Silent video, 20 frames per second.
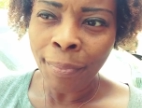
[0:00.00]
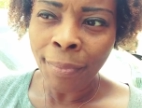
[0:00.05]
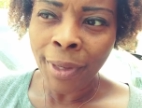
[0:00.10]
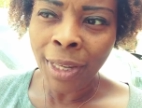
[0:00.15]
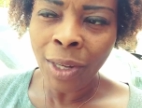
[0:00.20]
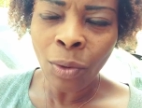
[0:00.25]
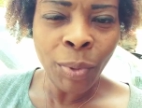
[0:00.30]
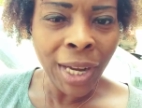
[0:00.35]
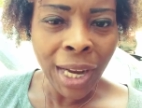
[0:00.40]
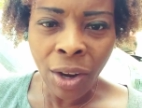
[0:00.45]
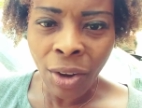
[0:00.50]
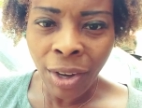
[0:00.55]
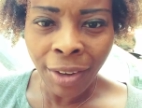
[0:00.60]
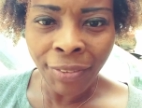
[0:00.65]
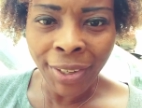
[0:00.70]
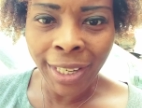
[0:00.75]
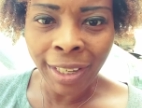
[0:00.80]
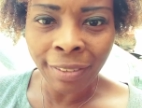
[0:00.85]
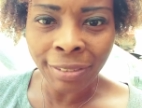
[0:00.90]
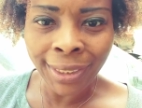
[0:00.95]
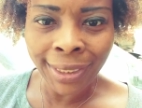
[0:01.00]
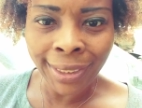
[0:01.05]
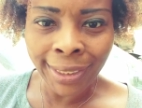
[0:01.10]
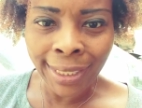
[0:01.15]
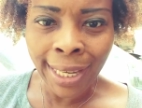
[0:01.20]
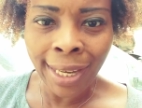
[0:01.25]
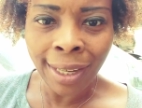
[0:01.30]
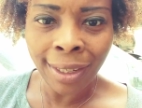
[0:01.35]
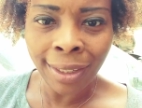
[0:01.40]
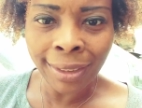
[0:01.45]
because we all have gifts and
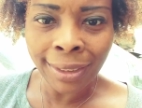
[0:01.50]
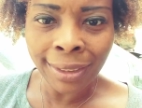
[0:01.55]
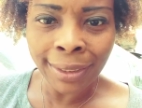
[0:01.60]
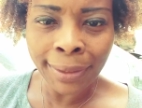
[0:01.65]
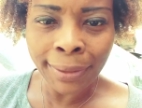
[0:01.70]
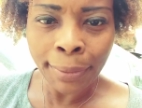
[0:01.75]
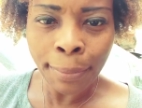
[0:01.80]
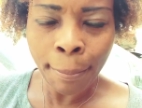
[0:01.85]
talents,